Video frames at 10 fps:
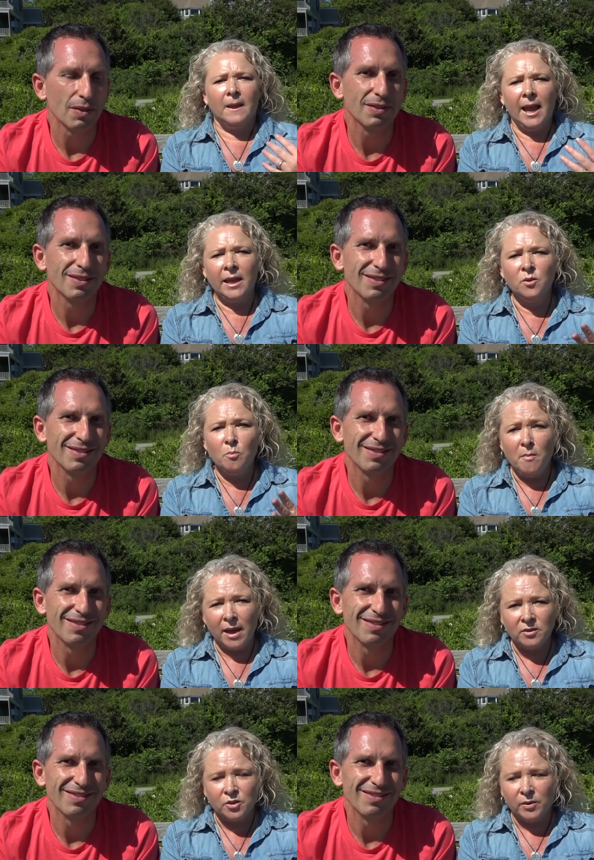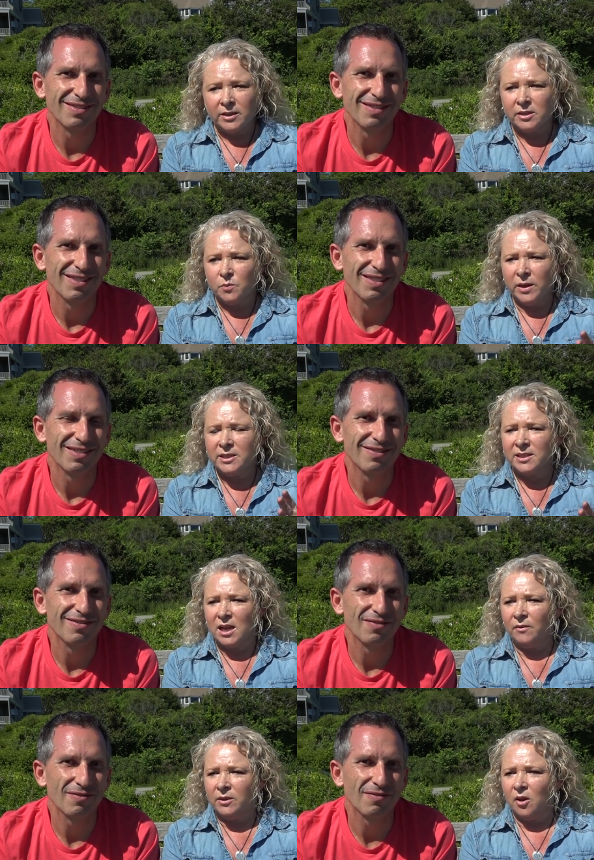Speaker 1: and mountain directories. We
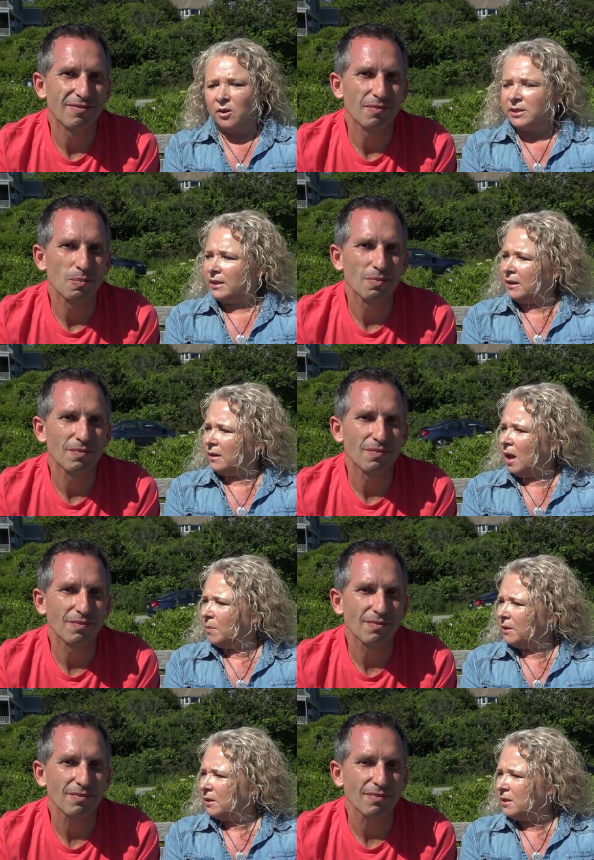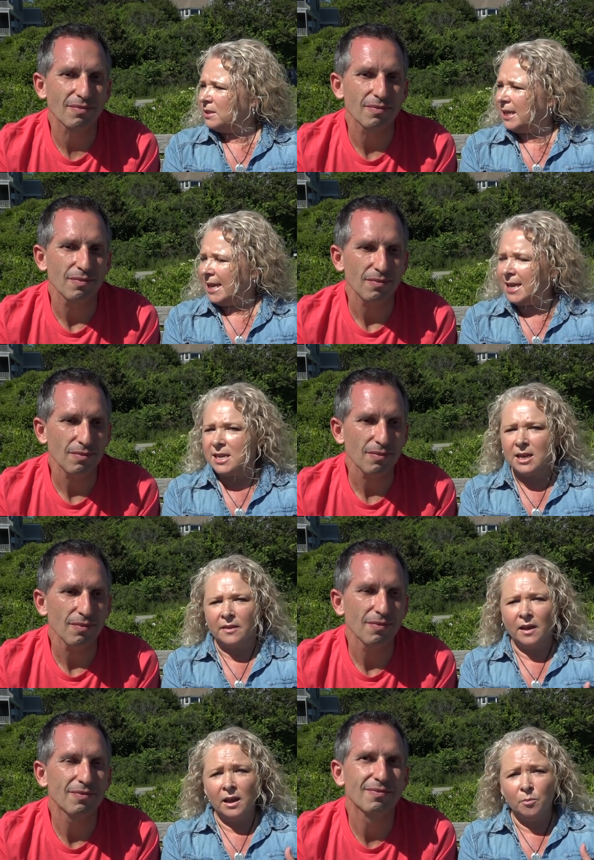discovered those, I think, a couple of years in,
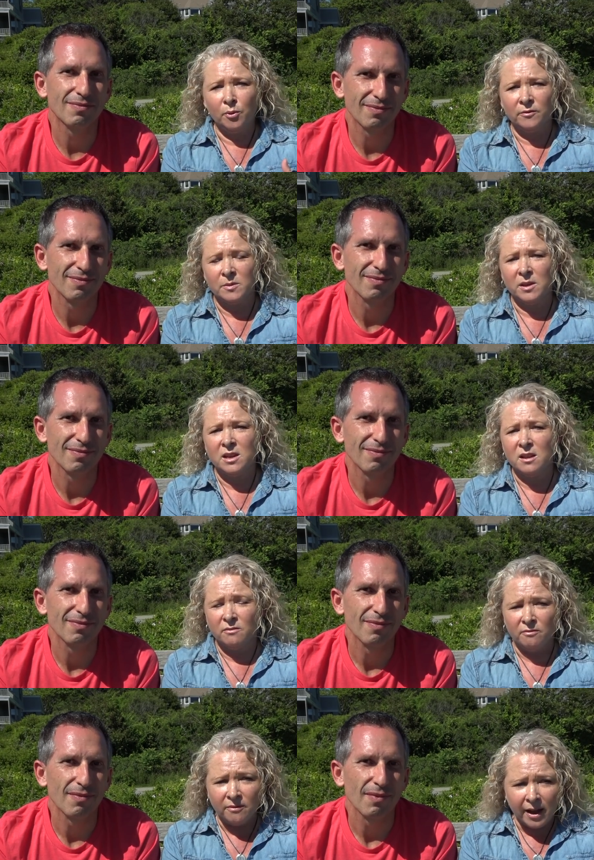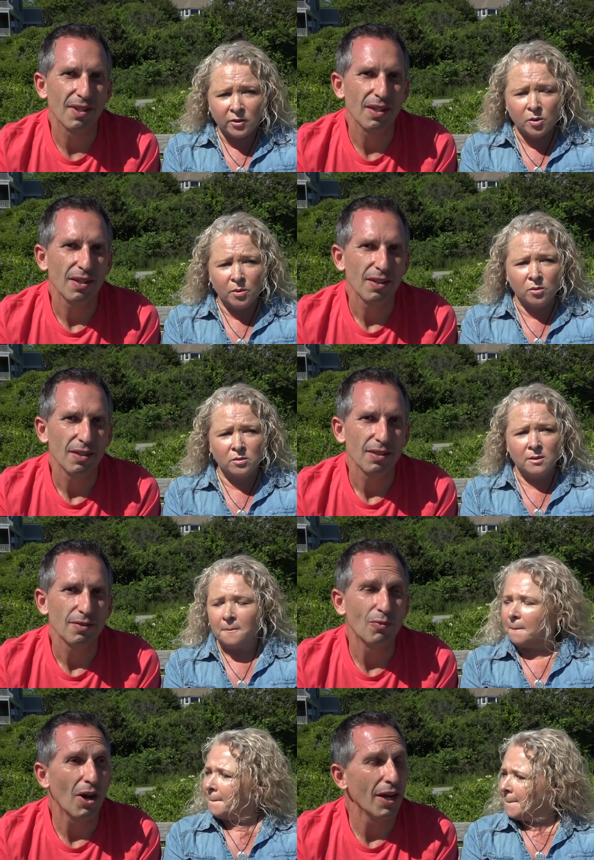and they proved to be invaluable.
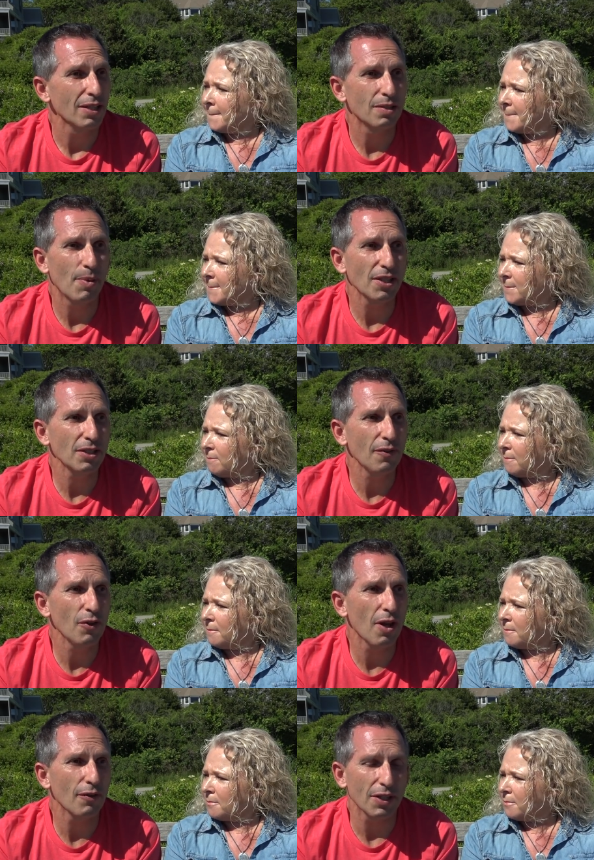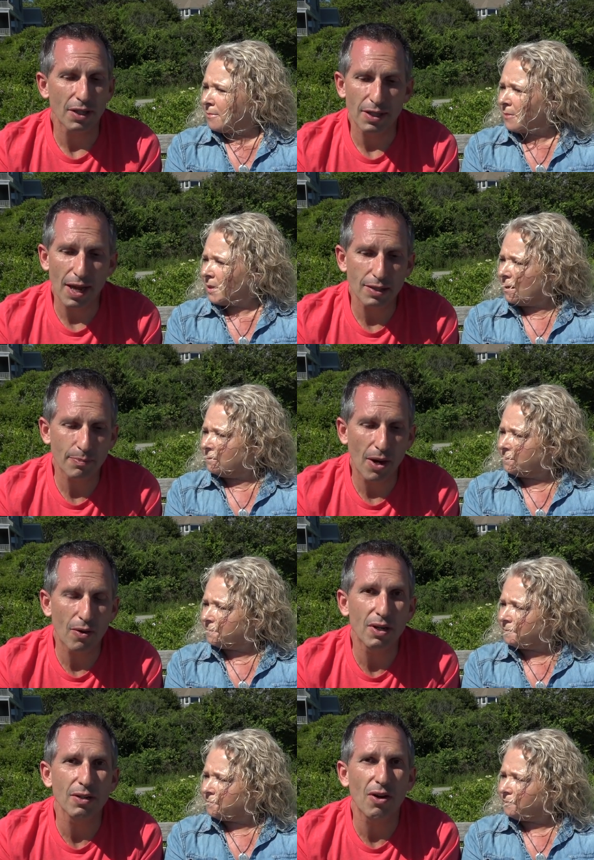
Speaker 2: Right, especially if you have like a
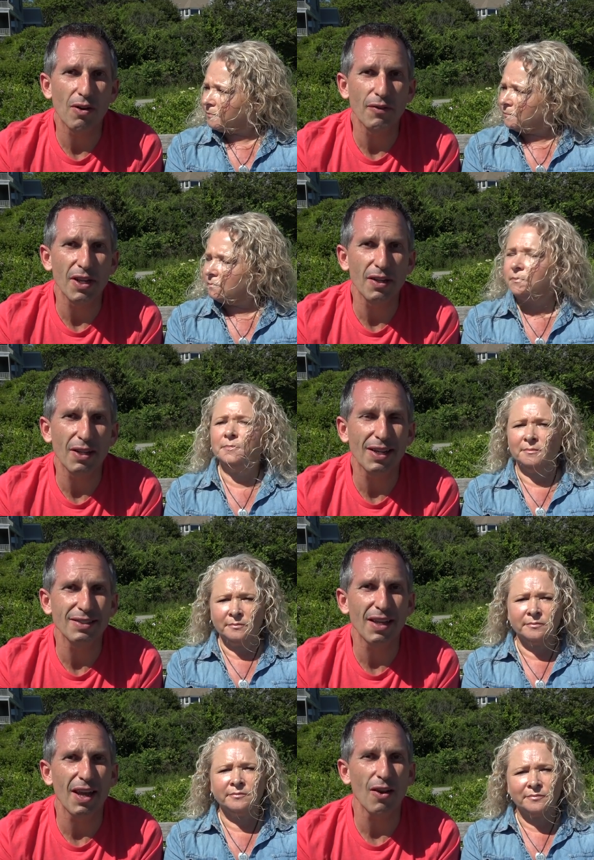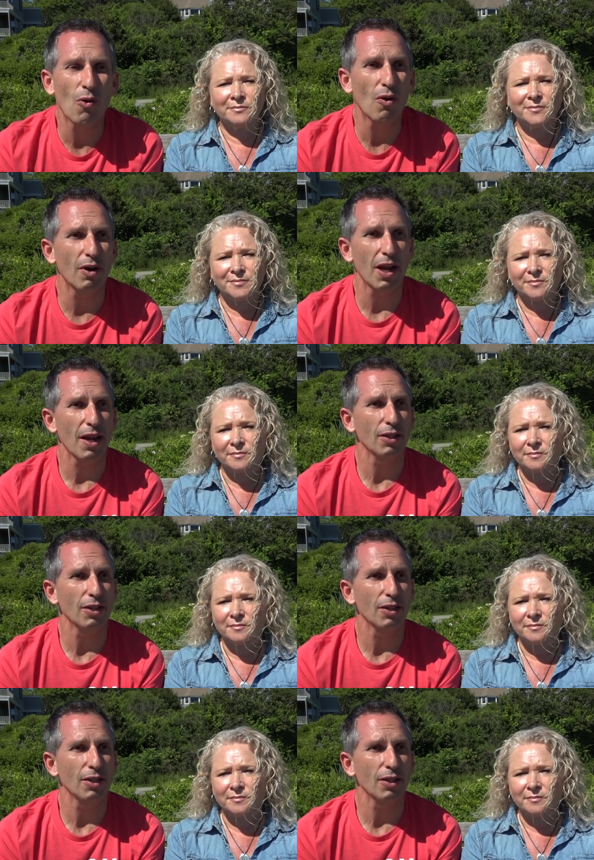gas-powered RV Class mm -hmm. A mm-hmm. or a